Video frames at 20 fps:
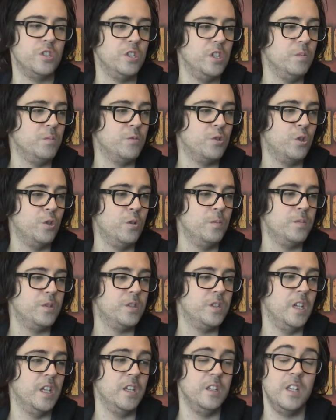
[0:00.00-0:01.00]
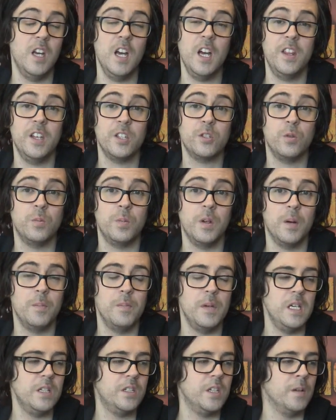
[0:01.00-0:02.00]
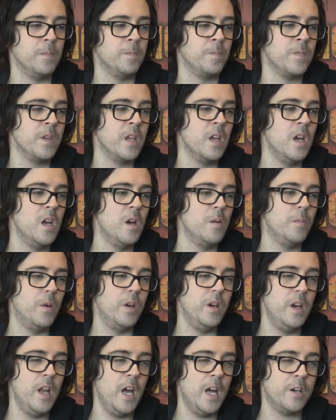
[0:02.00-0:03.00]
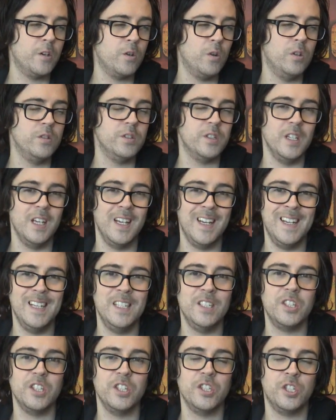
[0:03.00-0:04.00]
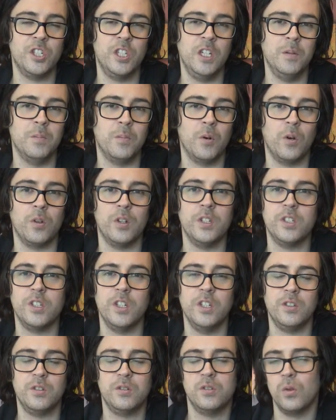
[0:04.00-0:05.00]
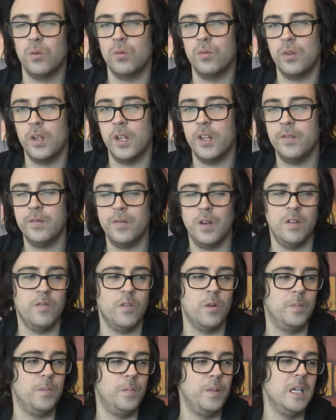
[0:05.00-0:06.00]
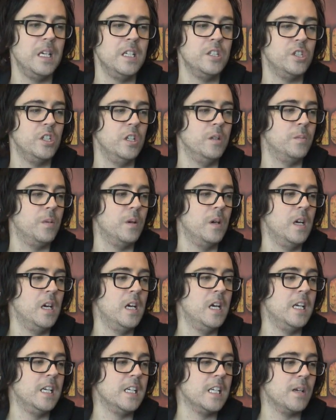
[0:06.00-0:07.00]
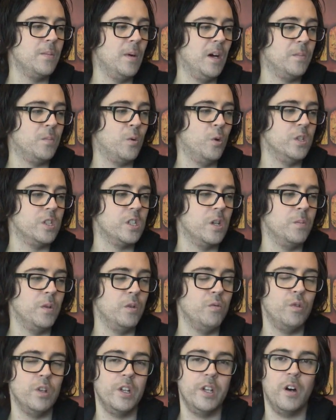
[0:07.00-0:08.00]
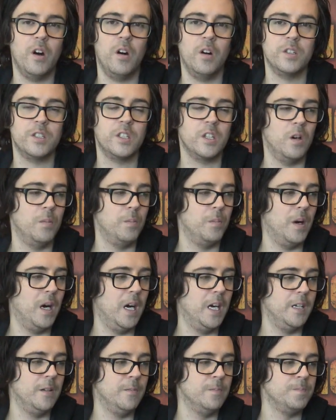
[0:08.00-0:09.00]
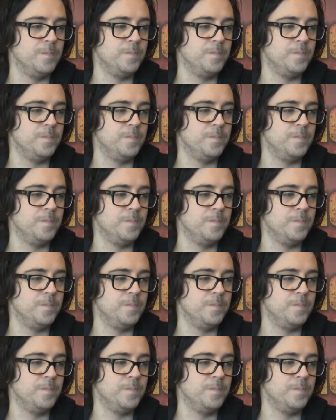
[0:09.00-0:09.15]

and cheap troops, then yeah, this would be amazing. But Necrons ain't cheap, or at least they don't really favour being cheap. Command points can be really hard to come by.